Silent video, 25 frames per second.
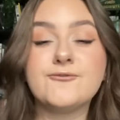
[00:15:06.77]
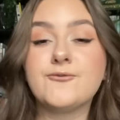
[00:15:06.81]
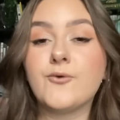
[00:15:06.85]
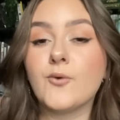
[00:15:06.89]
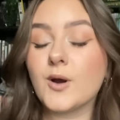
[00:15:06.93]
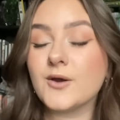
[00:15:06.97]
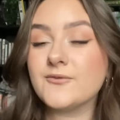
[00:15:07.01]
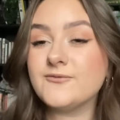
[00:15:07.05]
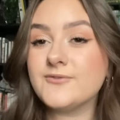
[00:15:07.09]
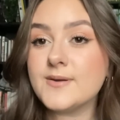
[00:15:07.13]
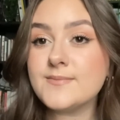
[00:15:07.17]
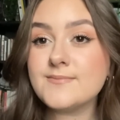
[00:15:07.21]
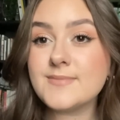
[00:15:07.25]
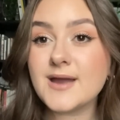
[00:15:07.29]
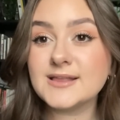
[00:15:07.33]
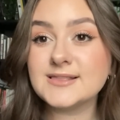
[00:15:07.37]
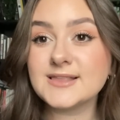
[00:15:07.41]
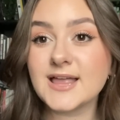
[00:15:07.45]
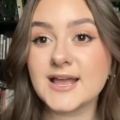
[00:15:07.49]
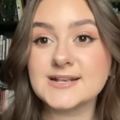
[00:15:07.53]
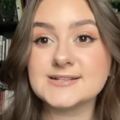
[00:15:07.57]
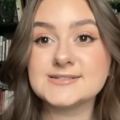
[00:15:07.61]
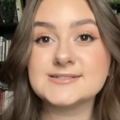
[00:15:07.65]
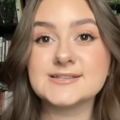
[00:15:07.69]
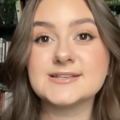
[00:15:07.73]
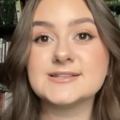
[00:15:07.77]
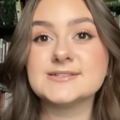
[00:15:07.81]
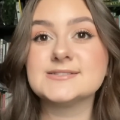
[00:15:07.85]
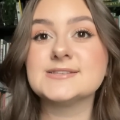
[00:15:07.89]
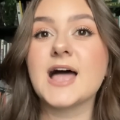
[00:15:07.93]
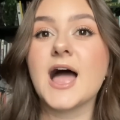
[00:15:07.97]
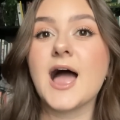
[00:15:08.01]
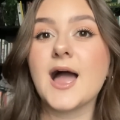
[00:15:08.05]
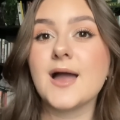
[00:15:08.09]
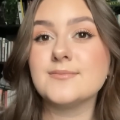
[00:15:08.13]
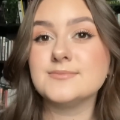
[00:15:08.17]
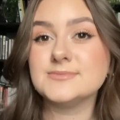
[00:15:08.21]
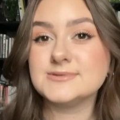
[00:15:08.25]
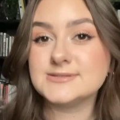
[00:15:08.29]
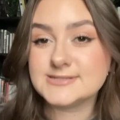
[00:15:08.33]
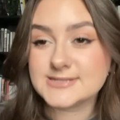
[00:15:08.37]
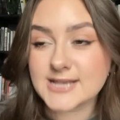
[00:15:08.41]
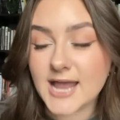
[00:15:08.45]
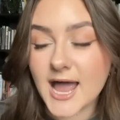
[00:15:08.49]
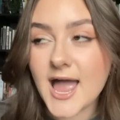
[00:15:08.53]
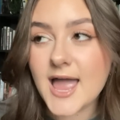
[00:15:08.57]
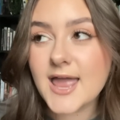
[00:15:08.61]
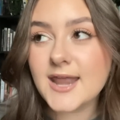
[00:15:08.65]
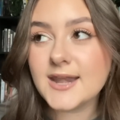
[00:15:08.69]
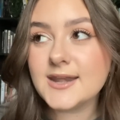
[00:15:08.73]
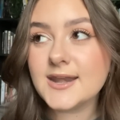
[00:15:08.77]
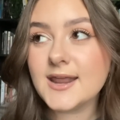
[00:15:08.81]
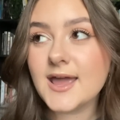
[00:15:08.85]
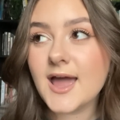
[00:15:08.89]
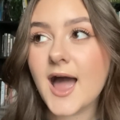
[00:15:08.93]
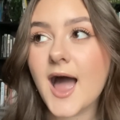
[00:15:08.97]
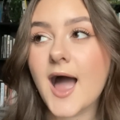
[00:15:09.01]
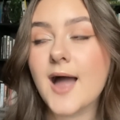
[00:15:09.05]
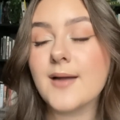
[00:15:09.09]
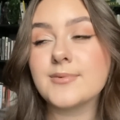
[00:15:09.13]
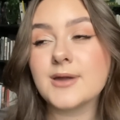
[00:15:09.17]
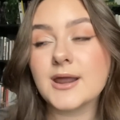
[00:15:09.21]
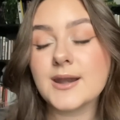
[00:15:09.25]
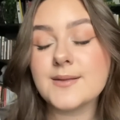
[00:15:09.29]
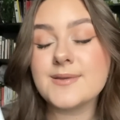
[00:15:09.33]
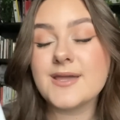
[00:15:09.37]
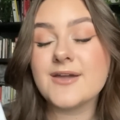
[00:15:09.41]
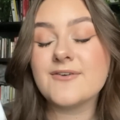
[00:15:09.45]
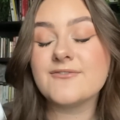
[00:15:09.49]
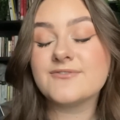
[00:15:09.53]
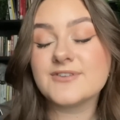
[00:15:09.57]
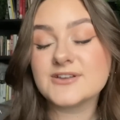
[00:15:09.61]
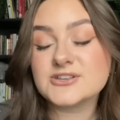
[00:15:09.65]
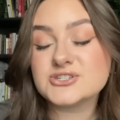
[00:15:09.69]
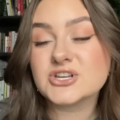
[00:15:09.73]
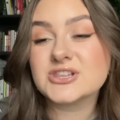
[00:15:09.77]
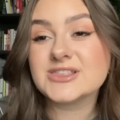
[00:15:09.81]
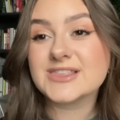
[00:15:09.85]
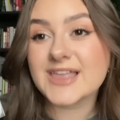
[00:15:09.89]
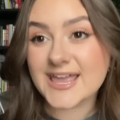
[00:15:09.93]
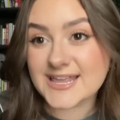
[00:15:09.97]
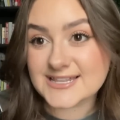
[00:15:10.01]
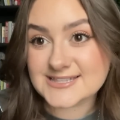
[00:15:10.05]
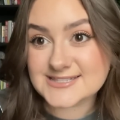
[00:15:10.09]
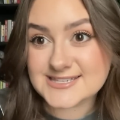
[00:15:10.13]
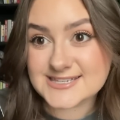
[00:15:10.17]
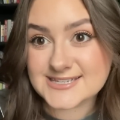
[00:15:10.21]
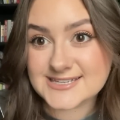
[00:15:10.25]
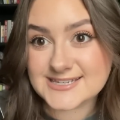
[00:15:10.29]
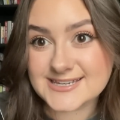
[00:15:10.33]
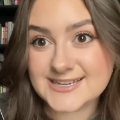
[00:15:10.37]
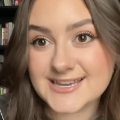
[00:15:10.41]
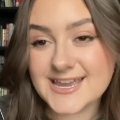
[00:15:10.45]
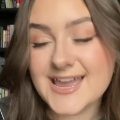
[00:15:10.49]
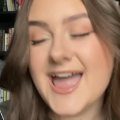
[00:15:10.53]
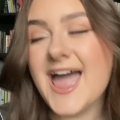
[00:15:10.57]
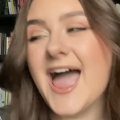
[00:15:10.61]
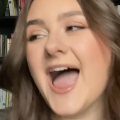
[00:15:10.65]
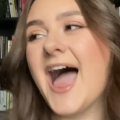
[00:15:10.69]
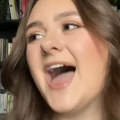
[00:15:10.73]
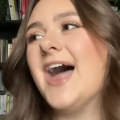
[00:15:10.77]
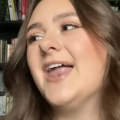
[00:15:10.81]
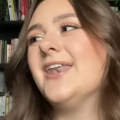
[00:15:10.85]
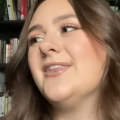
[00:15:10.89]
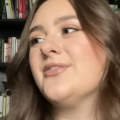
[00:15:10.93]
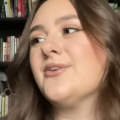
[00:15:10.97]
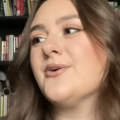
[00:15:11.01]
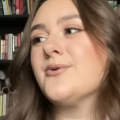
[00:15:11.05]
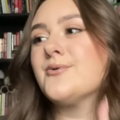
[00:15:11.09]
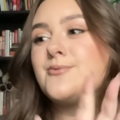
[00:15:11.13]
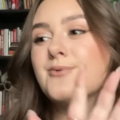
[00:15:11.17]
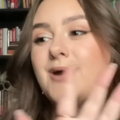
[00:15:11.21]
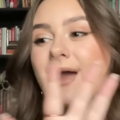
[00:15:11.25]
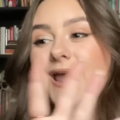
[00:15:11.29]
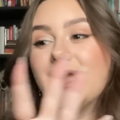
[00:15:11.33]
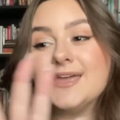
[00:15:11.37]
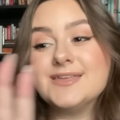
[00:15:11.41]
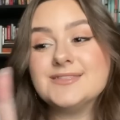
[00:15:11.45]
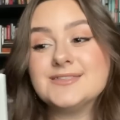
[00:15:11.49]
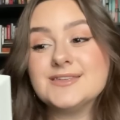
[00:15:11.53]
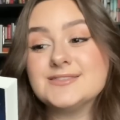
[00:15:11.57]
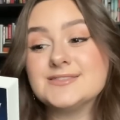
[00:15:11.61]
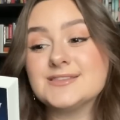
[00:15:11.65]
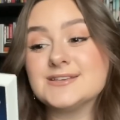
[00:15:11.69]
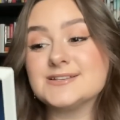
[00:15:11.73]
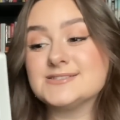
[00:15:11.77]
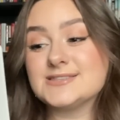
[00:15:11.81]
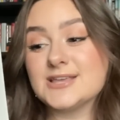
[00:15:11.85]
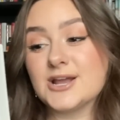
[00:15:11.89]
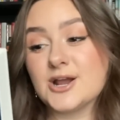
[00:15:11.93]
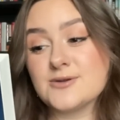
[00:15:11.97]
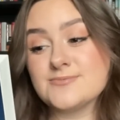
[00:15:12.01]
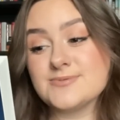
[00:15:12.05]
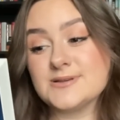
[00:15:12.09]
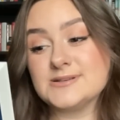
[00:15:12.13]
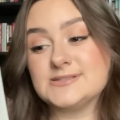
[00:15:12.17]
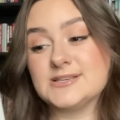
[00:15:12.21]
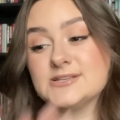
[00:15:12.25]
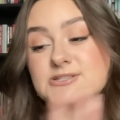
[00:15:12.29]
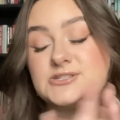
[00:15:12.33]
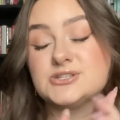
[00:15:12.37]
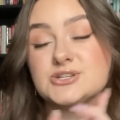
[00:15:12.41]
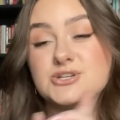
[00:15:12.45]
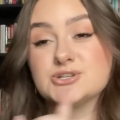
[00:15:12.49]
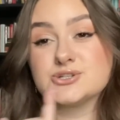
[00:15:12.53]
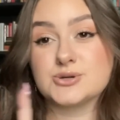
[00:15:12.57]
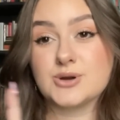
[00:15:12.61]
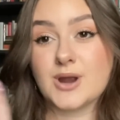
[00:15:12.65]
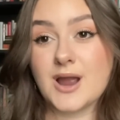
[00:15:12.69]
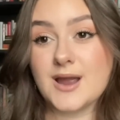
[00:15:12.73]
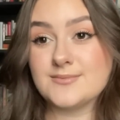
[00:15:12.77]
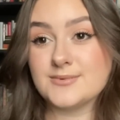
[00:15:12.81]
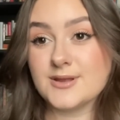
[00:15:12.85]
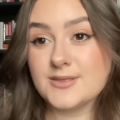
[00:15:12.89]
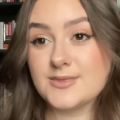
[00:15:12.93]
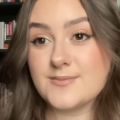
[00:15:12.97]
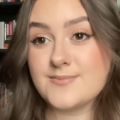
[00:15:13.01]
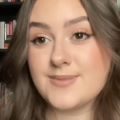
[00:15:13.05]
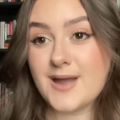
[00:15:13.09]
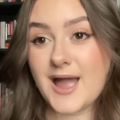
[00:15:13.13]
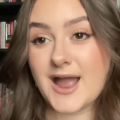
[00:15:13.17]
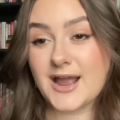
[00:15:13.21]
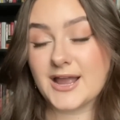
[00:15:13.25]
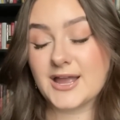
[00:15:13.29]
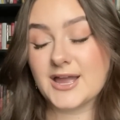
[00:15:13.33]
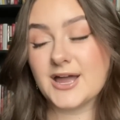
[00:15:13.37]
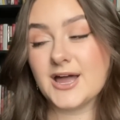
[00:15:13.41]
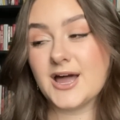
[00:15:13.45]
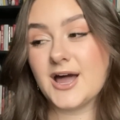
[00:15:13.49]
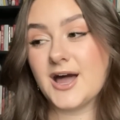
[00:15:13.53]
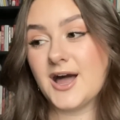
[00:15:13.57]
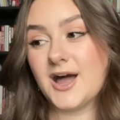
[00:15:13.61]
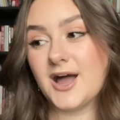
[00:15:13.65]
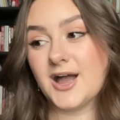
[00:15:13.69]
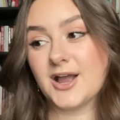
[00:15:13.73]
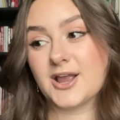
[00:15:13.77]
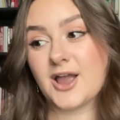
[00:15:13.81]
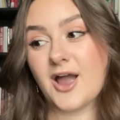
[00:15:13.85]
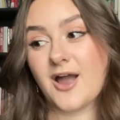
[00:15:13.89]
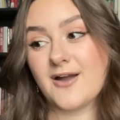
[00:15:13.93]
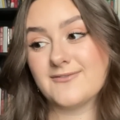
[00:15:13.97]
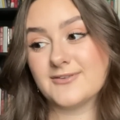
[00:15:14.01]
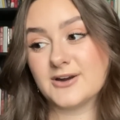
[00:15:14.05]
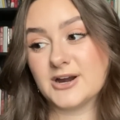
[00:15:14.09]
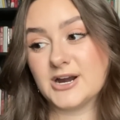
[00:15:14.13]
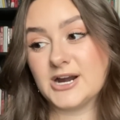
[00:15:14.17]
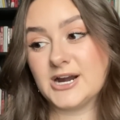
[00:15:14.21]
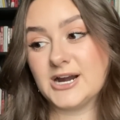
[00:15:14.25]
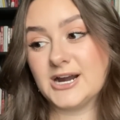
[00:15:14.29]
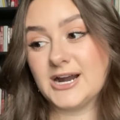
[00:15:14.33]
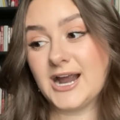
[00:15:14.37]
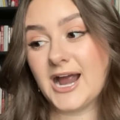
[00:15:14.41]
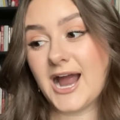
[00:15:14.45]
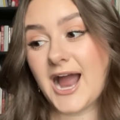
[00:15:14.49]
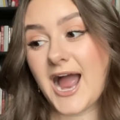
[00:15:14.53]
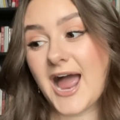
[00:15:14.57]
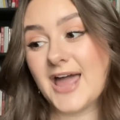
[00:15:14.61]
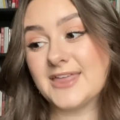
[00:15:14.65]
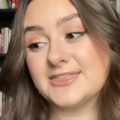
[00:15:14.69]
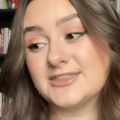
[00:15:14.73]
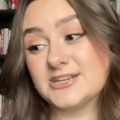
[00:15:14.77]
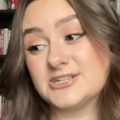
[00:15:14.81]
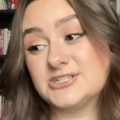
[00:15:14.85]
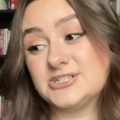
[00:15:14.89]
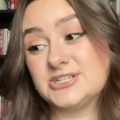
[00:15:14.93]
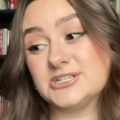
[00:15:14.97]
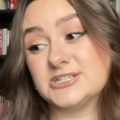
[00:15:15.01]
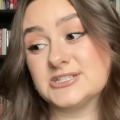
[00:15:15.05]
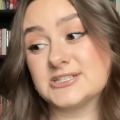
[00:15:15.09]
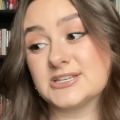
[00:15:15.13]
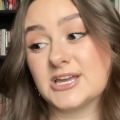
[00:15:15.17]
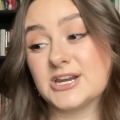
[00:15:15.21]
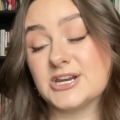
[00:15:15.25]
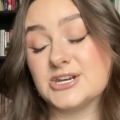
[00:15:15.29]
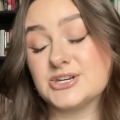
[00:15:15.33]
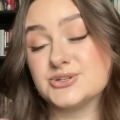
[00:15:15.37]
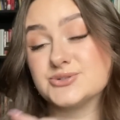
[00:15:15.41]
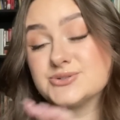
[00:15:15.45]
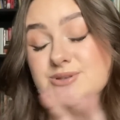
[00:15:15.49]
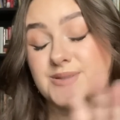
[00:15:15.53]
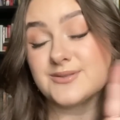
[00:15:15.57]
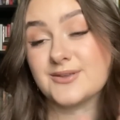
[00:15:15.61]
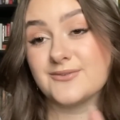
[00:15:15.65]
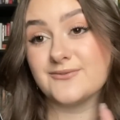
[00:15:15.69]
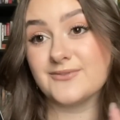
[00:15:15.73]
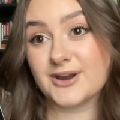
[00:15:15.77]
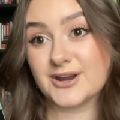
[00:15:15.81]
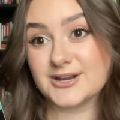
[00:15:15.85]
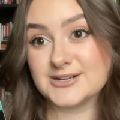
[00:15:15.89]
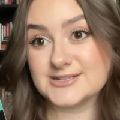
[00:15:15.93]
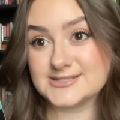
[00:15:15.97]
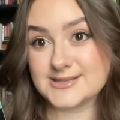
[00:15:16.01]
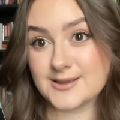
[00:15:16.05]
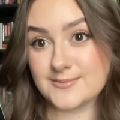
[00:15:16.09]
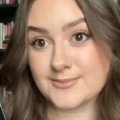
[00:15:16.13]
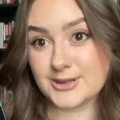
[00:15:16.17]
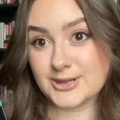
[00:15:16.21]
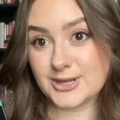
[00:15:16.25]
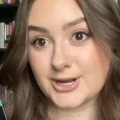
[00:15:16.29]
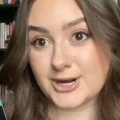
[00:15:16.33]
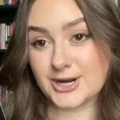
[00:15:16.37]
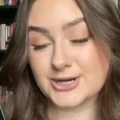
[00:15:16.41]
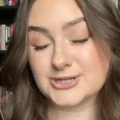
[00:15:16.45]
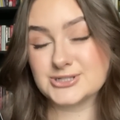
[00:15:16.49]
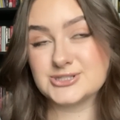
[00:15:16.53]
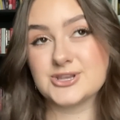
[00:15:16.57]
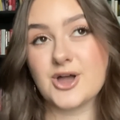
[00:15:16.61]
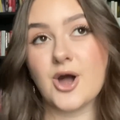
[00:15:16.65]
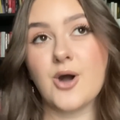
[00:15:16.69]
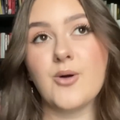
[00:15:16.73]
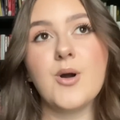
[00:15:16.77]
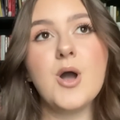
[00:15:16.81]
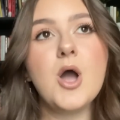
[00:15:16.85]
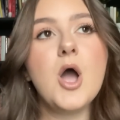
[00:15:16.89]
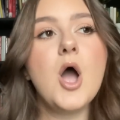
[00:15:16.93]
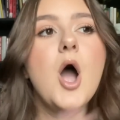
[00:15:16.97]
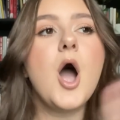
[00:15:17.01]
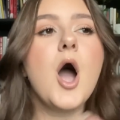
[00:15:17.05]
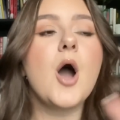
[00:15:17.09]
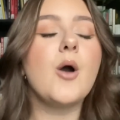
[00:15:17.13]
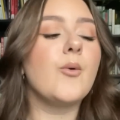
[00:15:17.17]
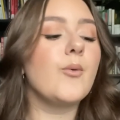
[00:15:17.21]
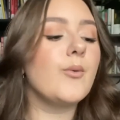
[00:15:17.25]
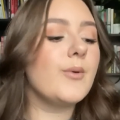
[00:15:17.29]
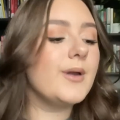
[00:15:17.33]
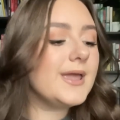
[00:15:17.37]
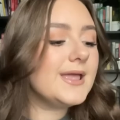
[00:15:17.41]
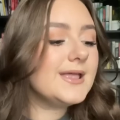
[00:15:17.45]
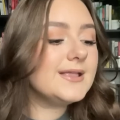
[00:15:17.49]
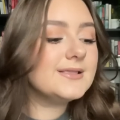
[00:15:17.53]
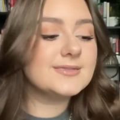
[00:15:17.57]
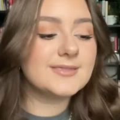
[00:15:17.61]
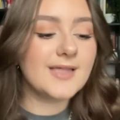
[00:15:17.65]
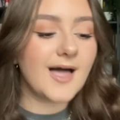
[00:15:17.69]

forfeit my license. I'm done. I'm going to be a vigilante. And the way that this therapist is described on the back cover, I think she's going to do something very similar. So we